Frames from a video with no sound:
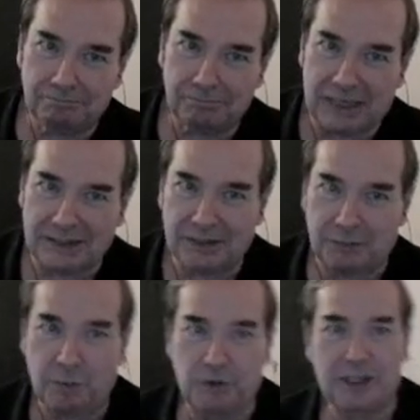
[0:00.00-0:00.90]
Yes, the
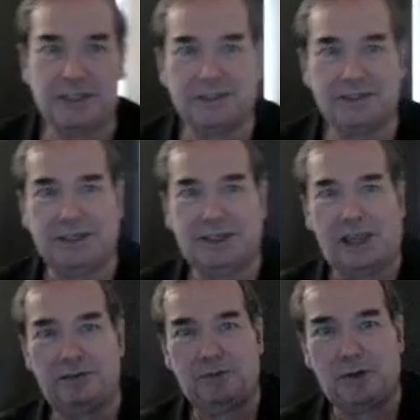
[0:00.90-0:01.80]
boys
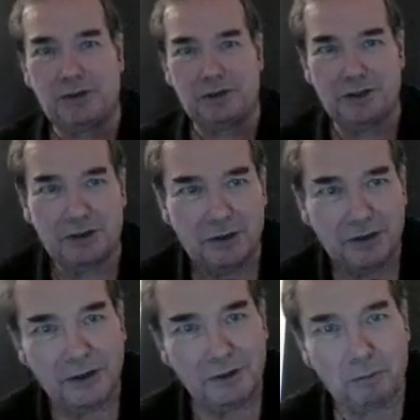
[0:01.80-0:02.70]
gave
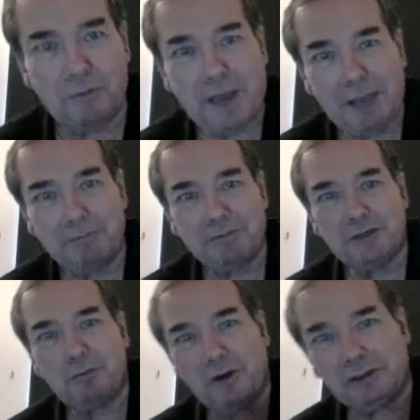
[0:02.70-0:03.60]

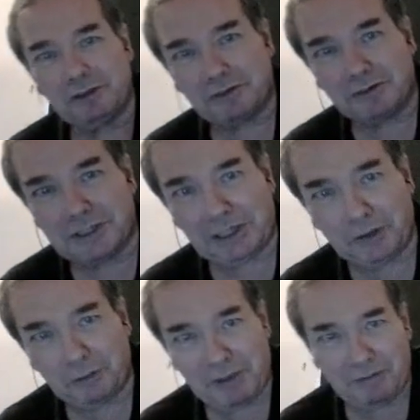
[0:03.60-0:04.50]
Wolverhampton Wanderers a
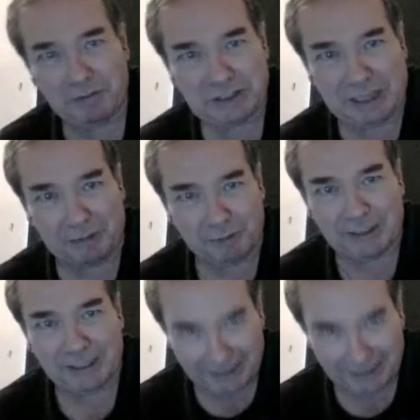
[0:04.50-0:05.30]
little bit of a stuffing.